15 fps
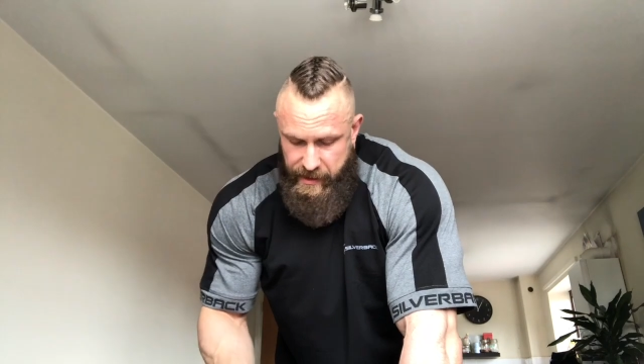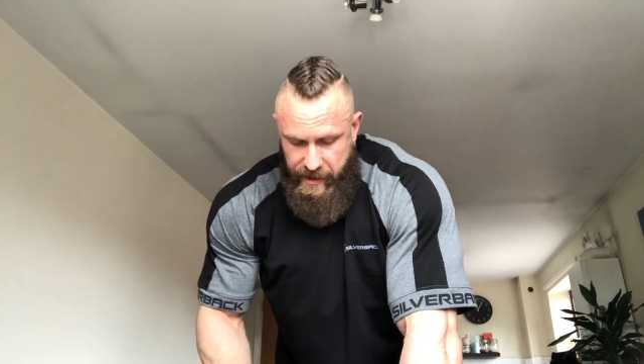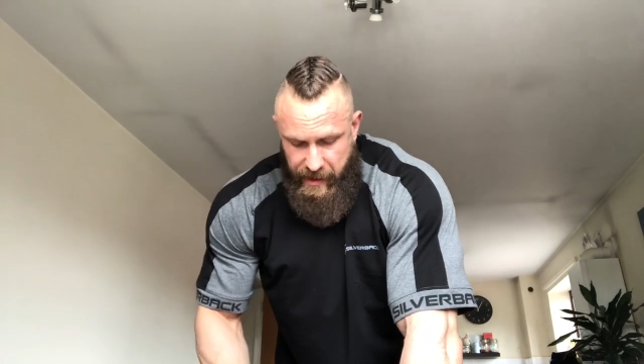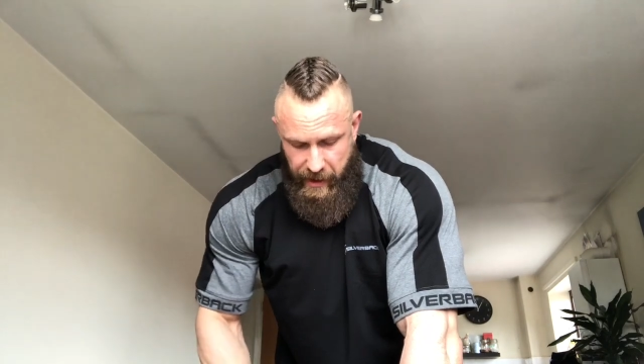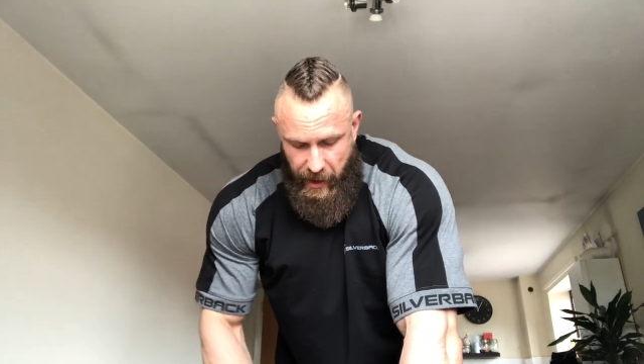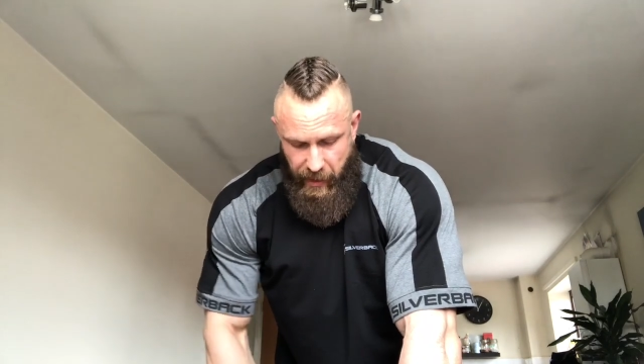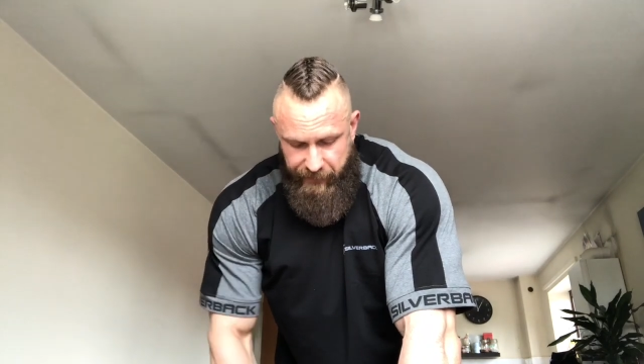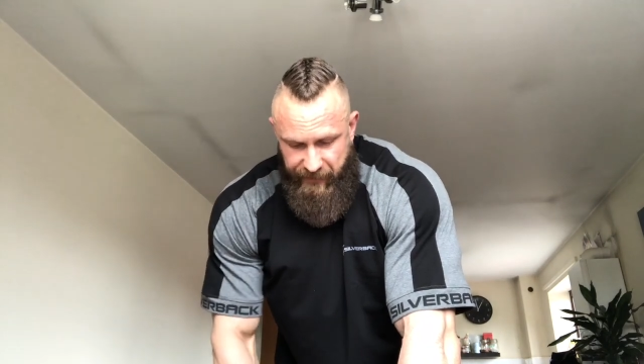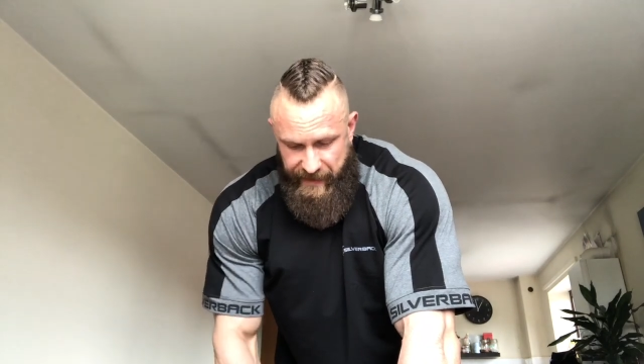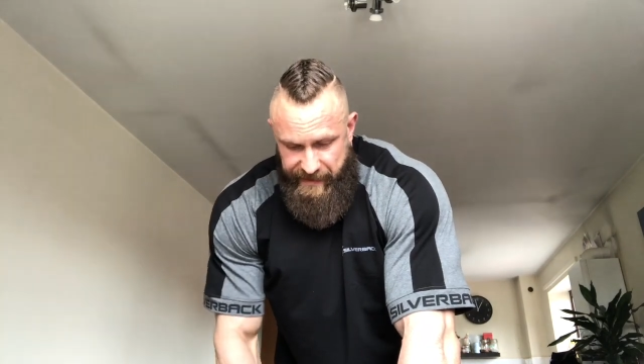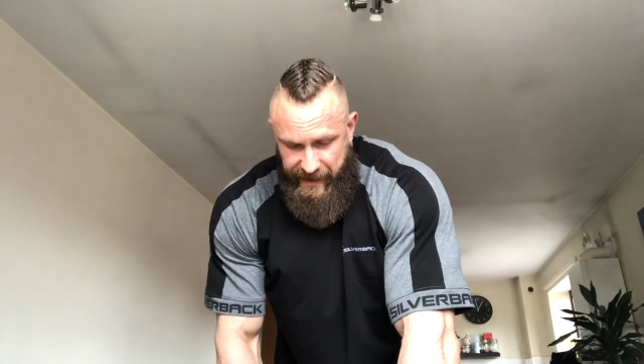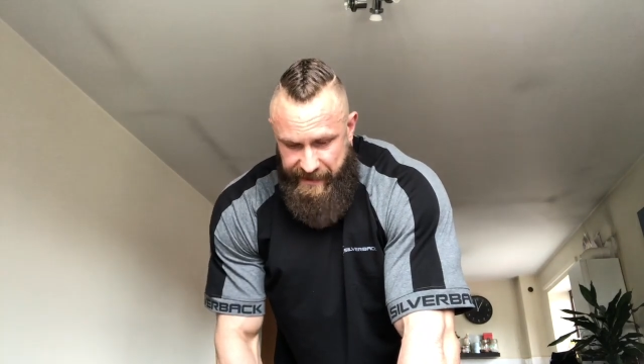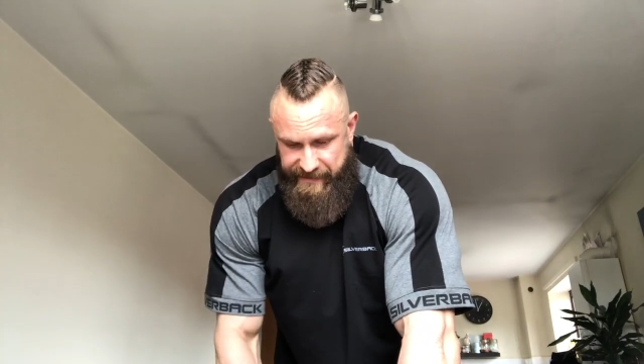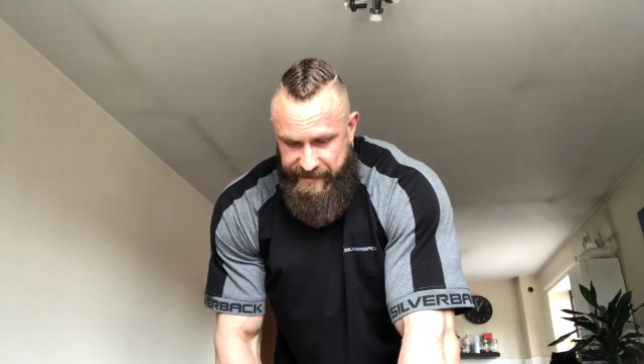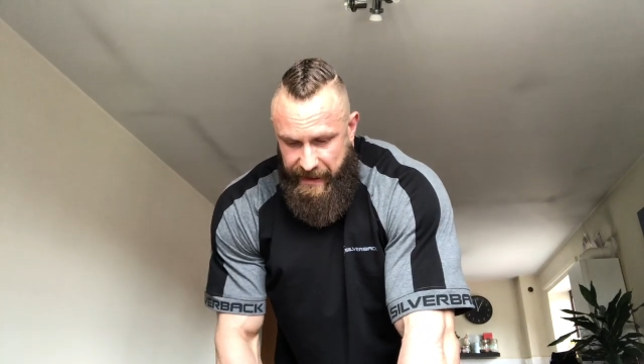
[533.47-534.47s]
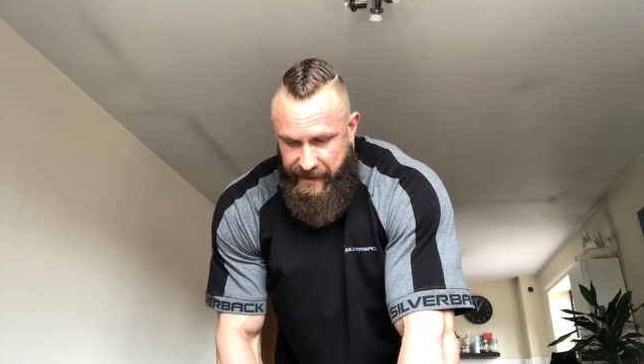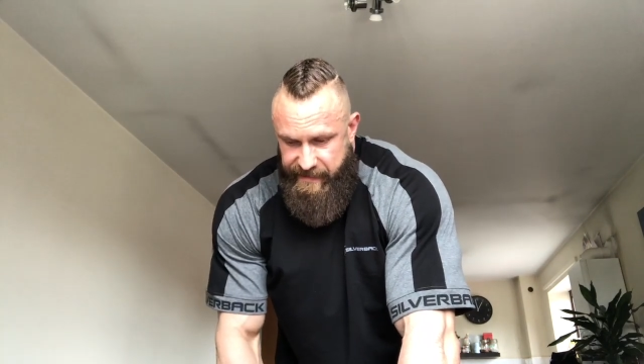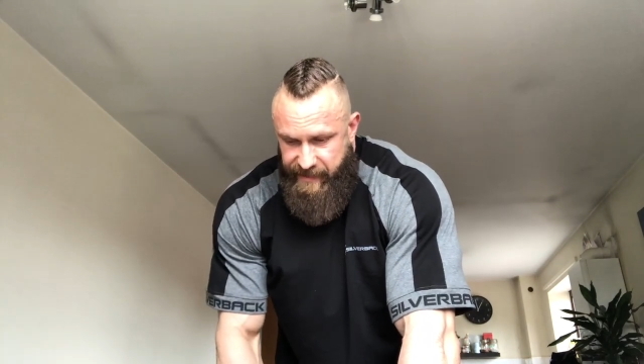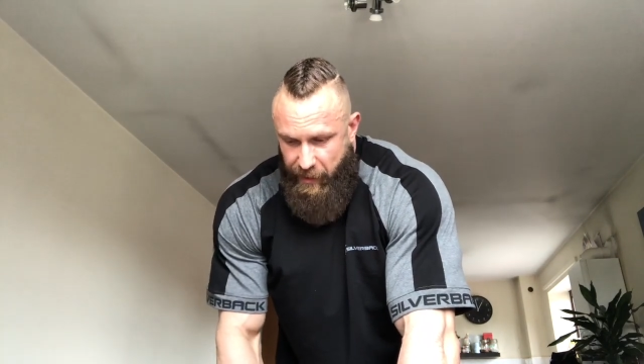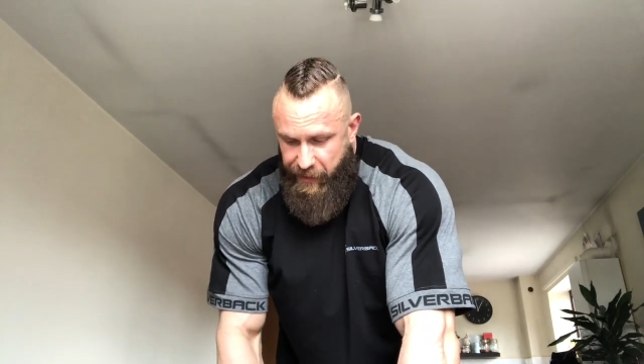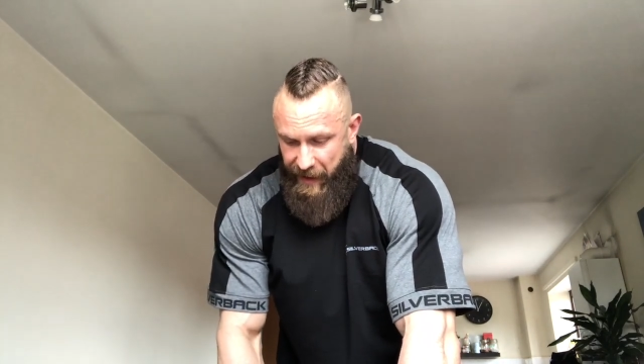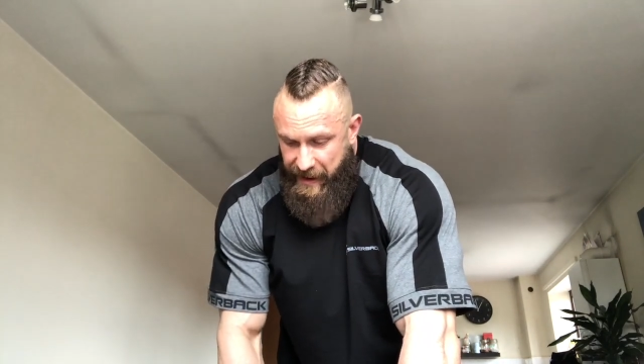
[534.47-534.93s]
you know, fantastic.
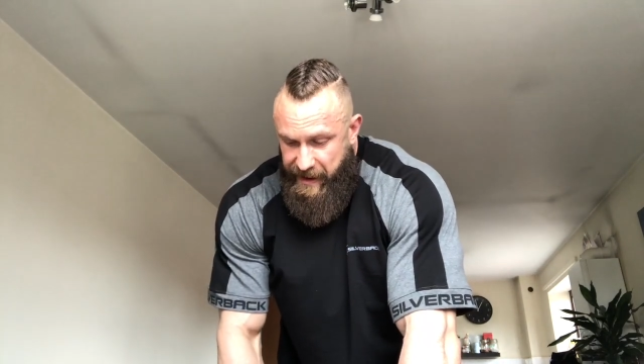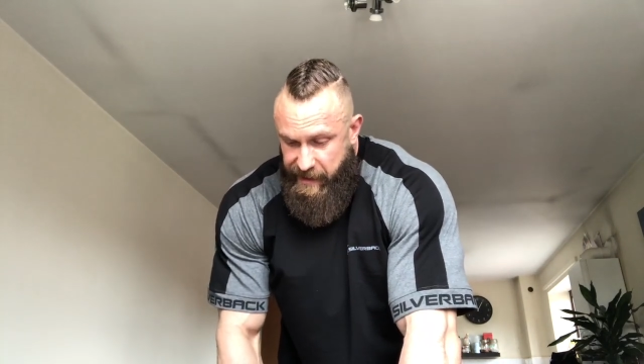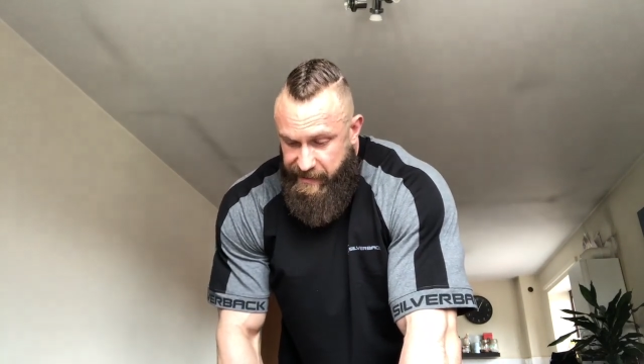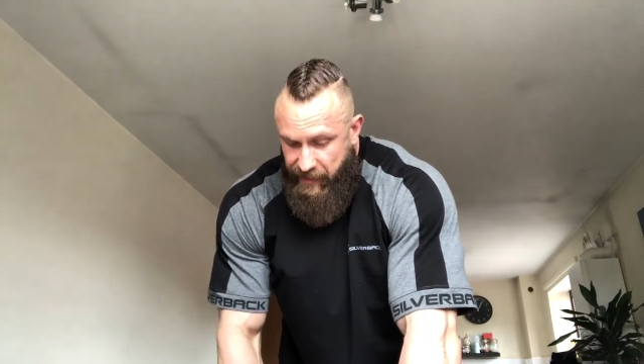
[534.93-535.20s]
So thank you